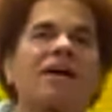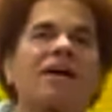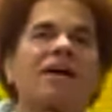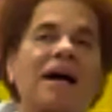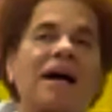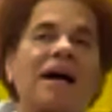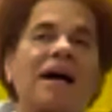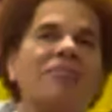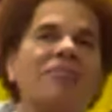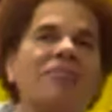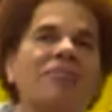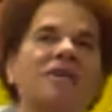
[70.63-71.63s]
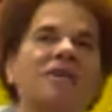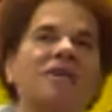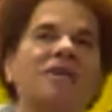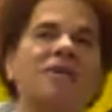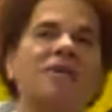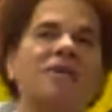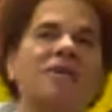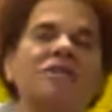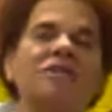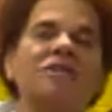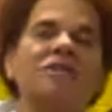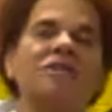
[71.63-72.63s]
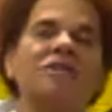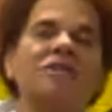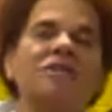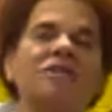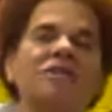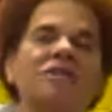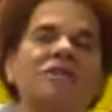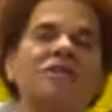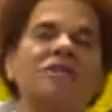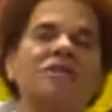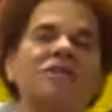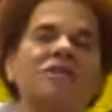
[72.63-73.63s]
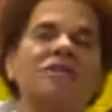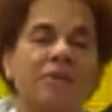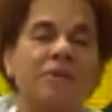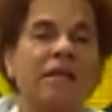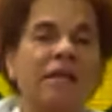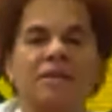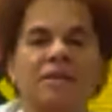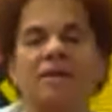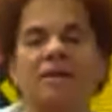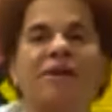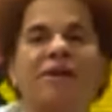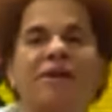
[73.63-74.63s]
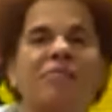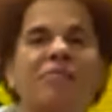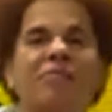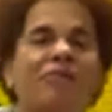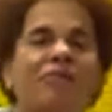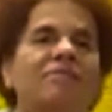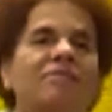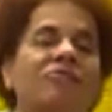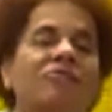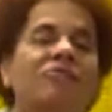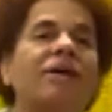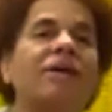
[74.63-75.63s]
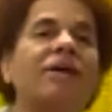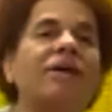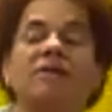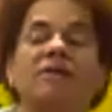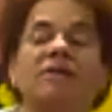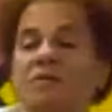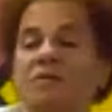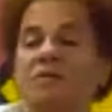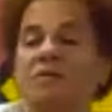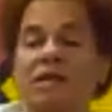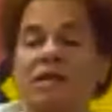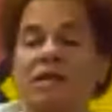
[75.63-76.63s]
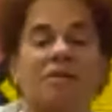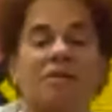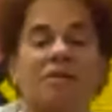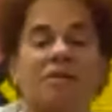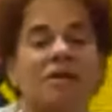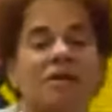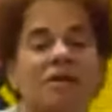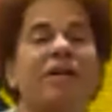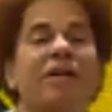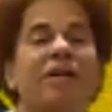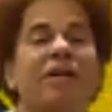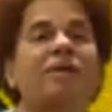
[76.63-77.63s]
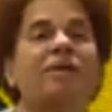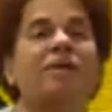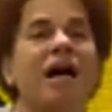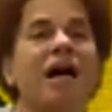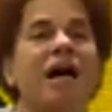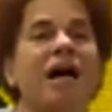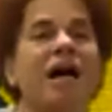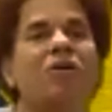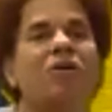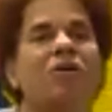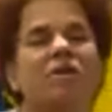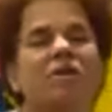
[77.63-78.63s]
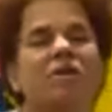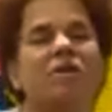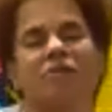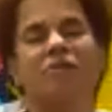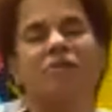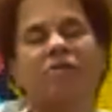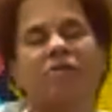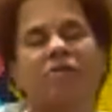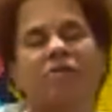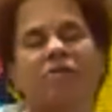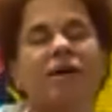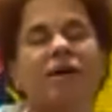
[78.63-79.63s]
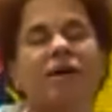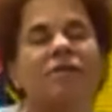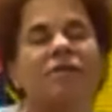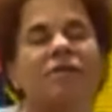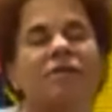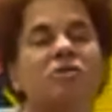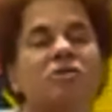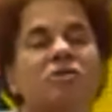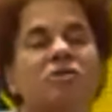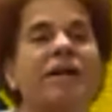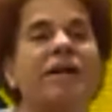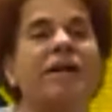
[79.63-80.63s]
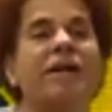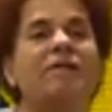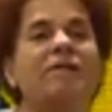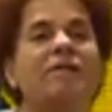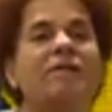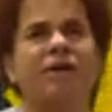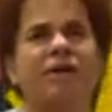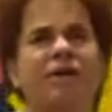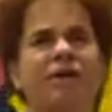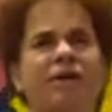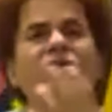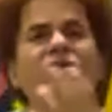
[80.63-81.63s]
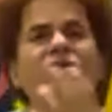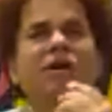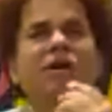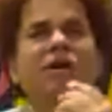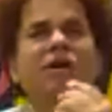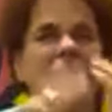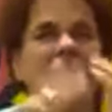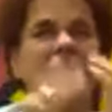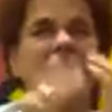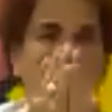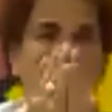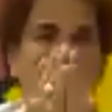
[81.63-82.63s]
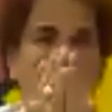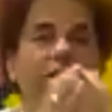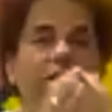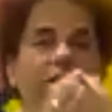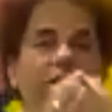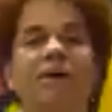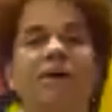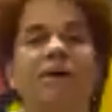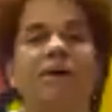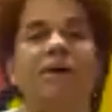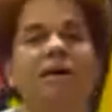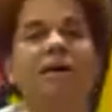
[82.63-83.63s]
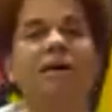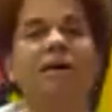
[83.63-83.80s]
I have many inspiration, many people that inspire a friend, you know, from England. You know, they are an artist from my town called Francisco Brennan, a very well-known artist. He passed away from my town.